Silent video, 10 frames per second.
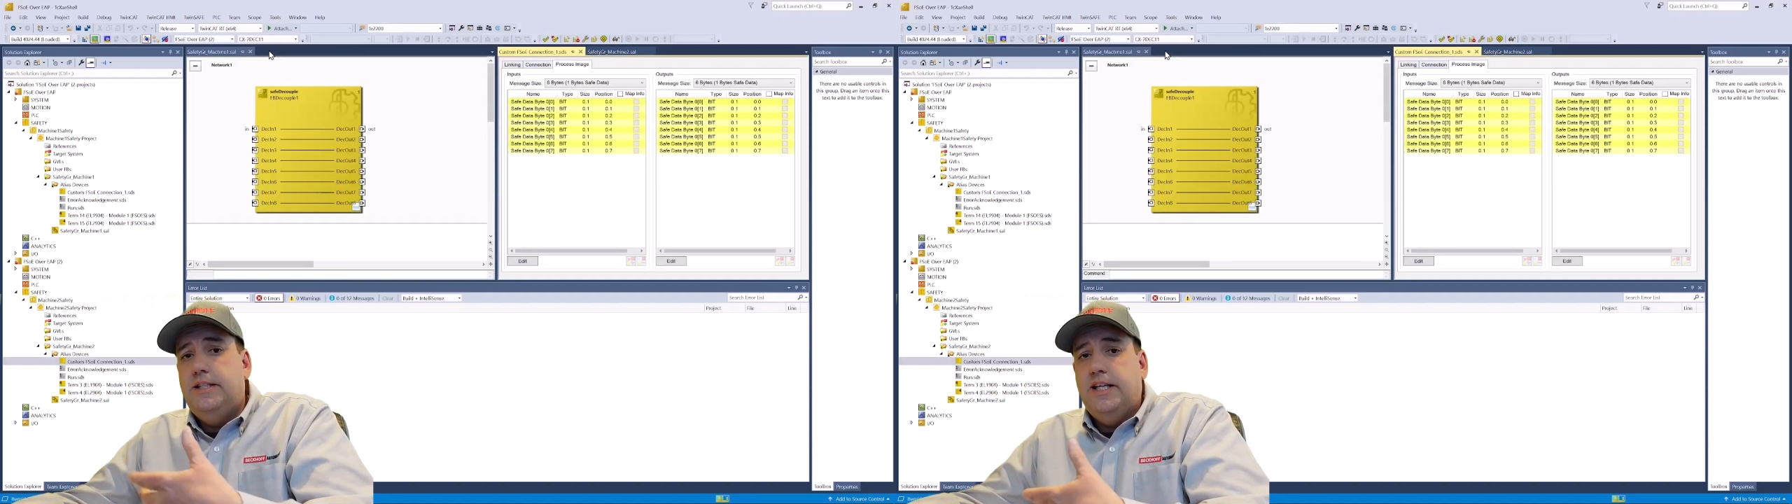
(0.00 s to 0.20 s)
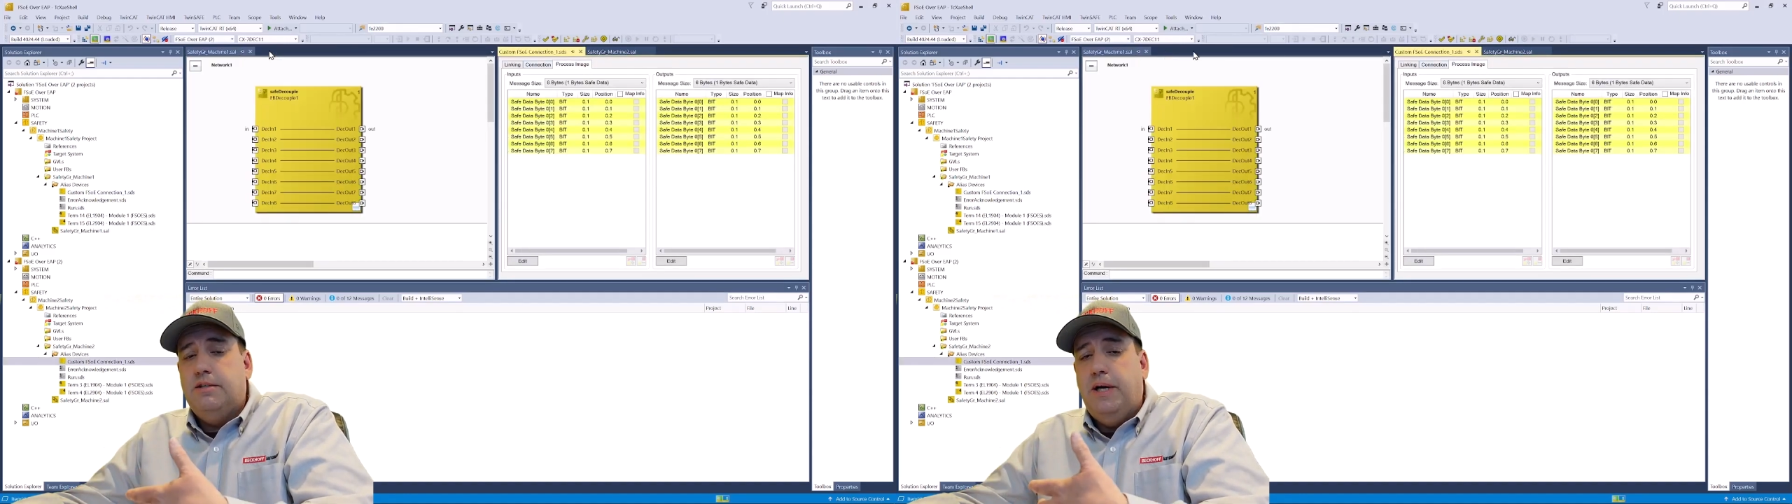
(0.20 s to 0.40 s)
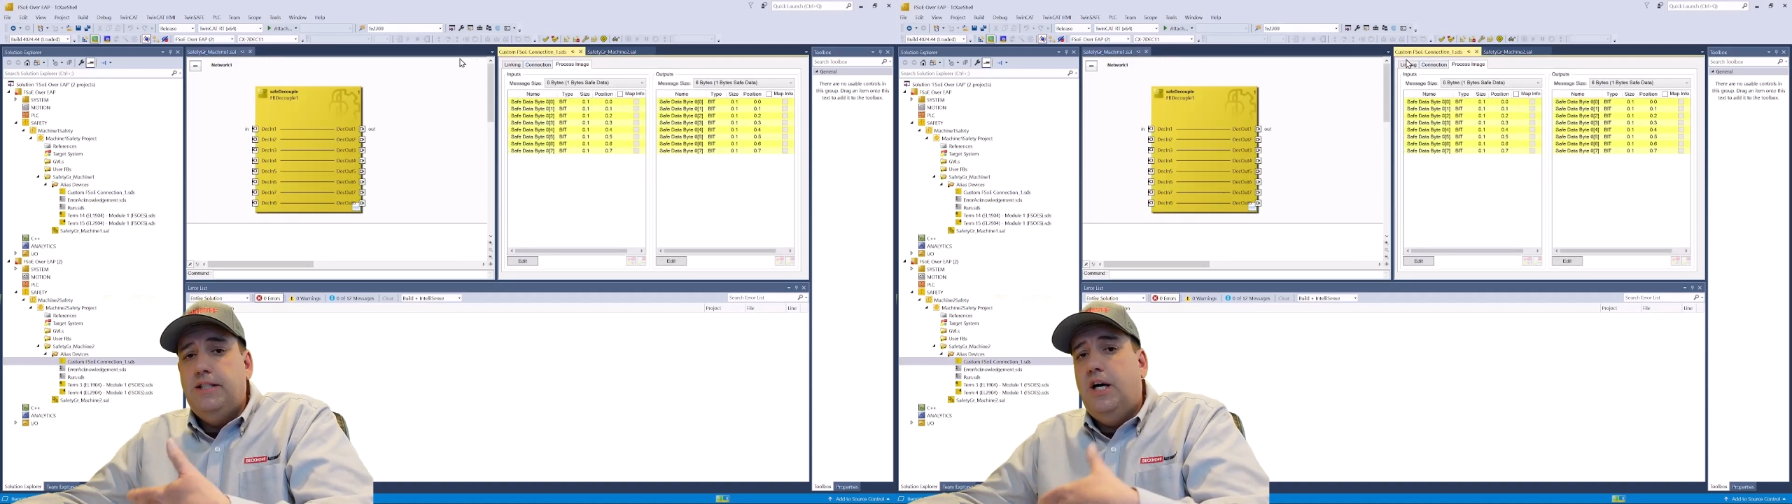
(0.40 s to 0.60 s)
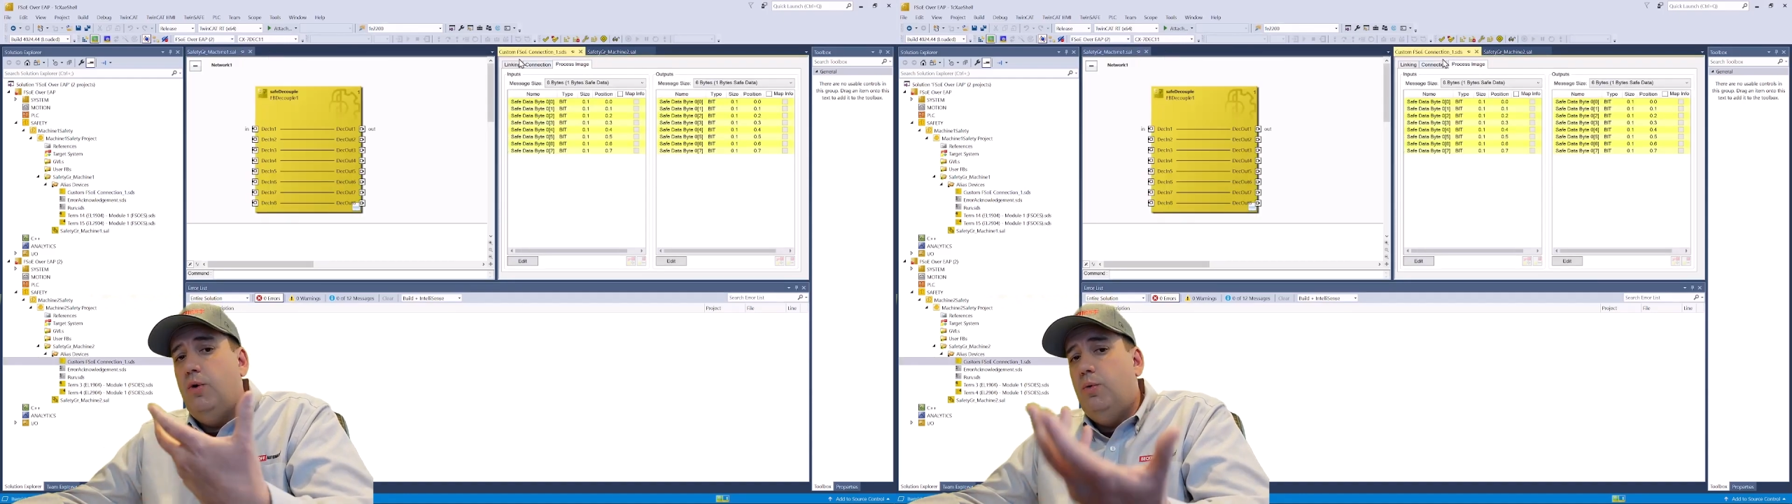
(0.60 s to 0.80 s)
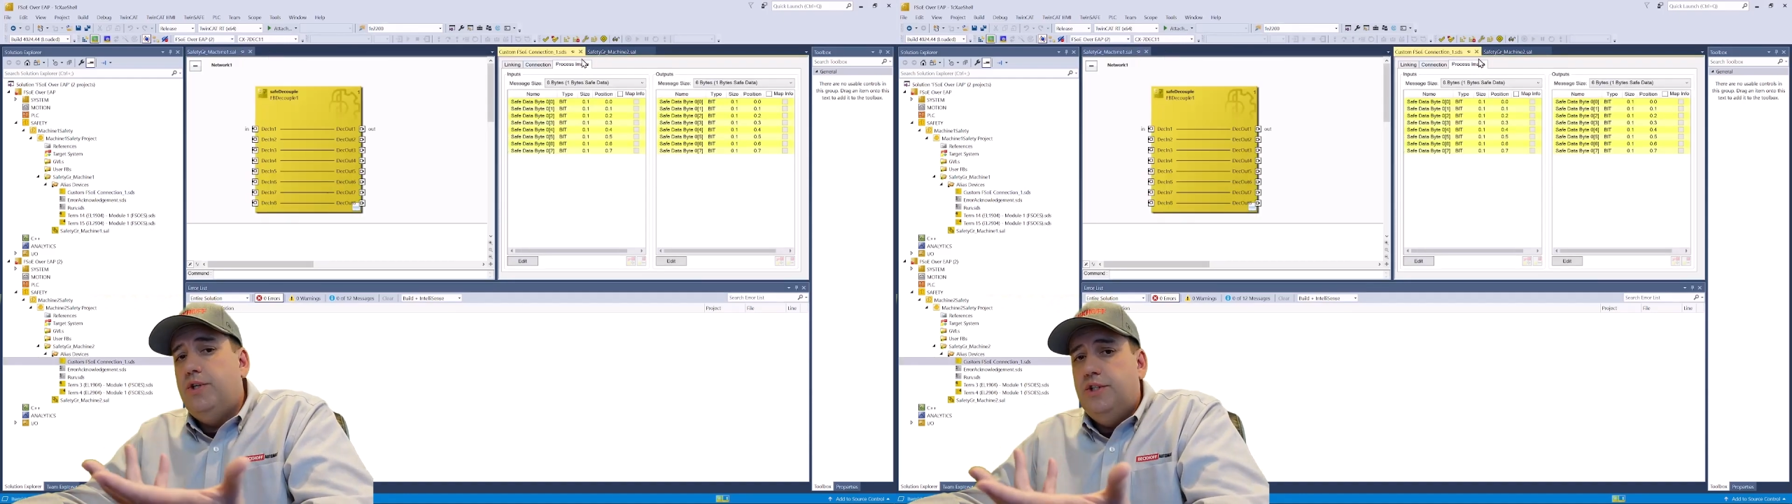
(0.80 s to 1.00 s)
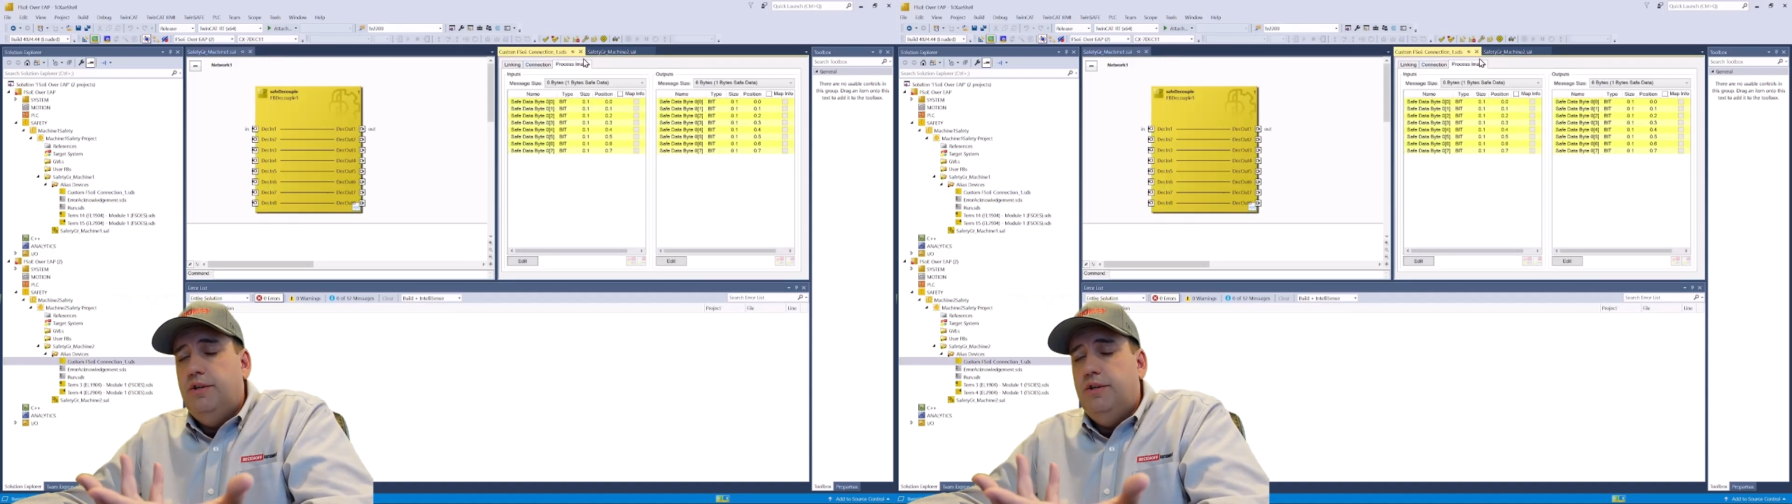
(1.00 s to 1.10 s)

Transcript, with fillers: six bytes out, which is